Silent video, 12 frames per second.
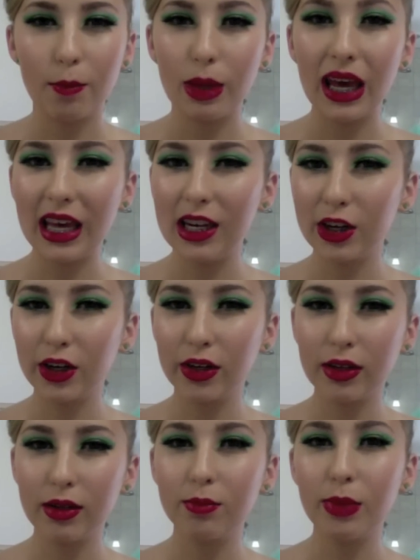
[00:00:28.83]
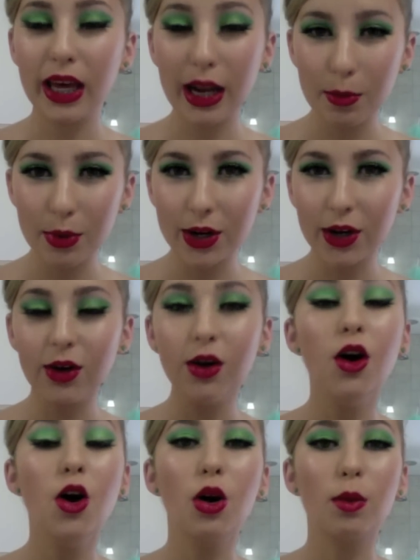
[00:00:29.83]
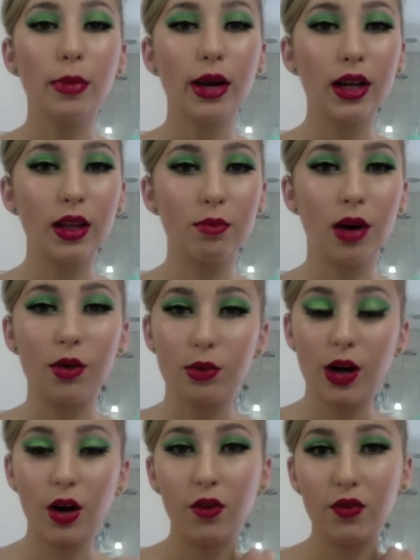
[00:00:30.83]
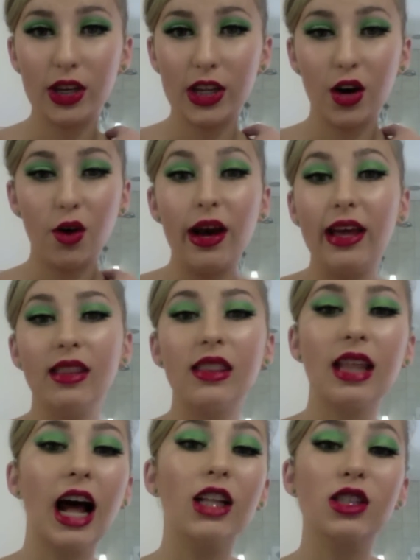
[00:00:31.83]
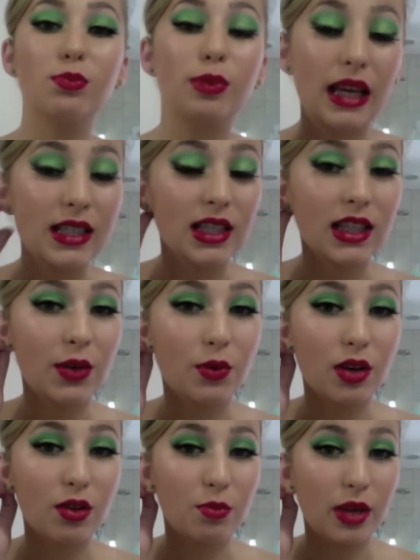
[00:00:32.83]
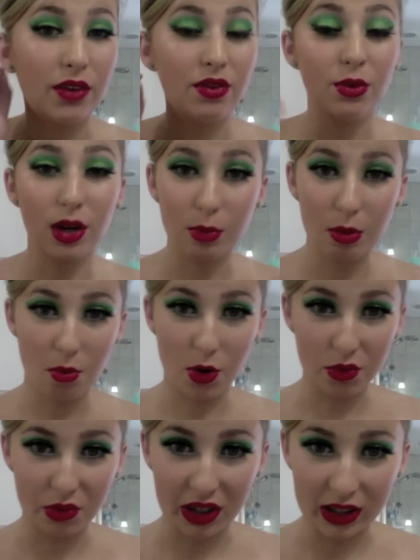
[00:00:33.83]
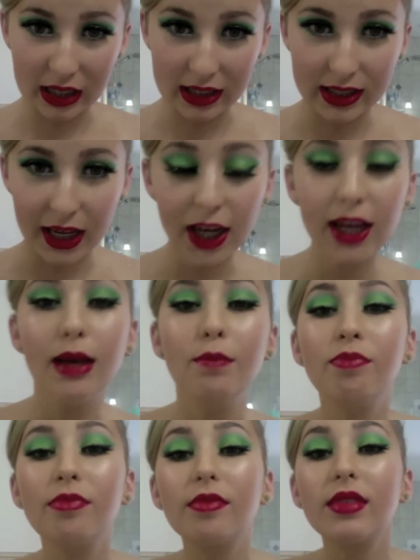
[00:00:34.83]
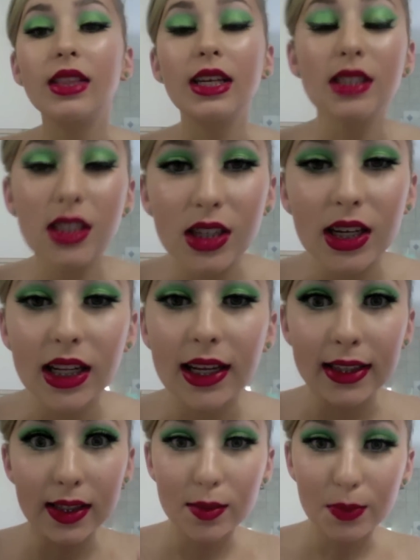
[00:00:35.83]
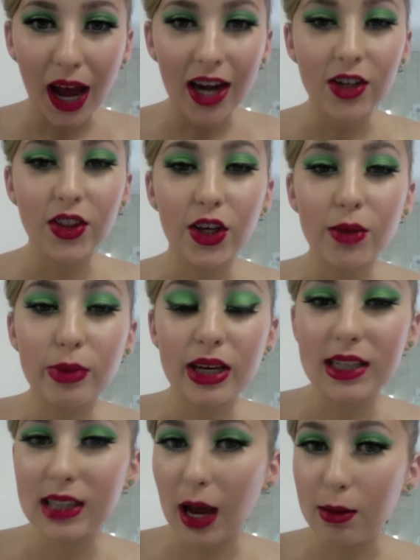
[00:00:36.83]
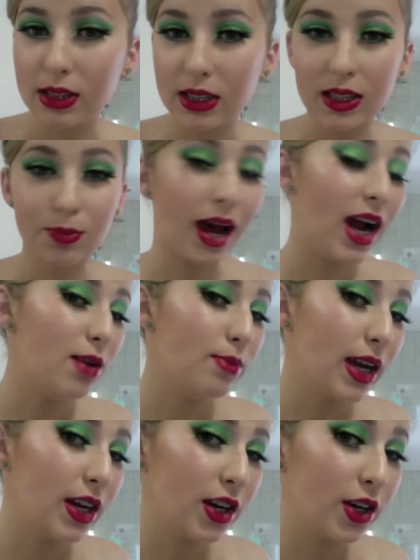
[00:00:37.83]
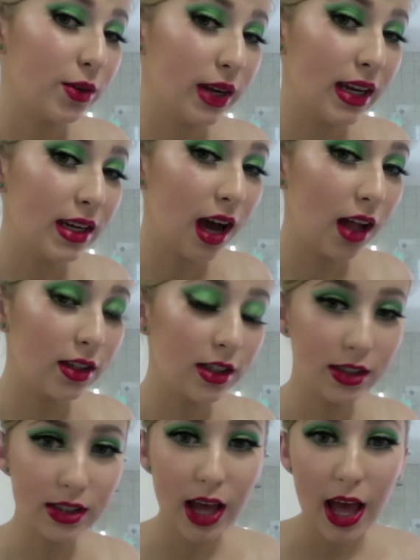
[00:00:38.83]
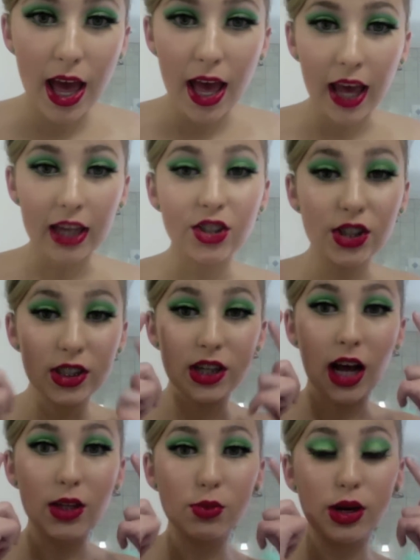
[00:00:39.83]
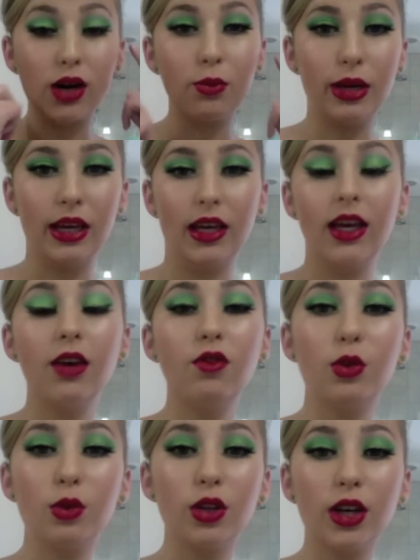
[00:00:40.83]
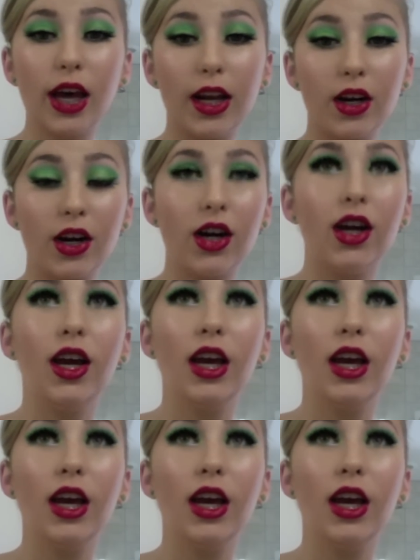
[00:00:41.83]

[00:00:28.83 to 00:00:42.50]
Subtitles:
pinup girl or Marilyn Monroe video, and that's basically what it would be if you want to be more realistic. This is an inspired look because I was inspired by her green colors, and she does wear a wing. If you look at her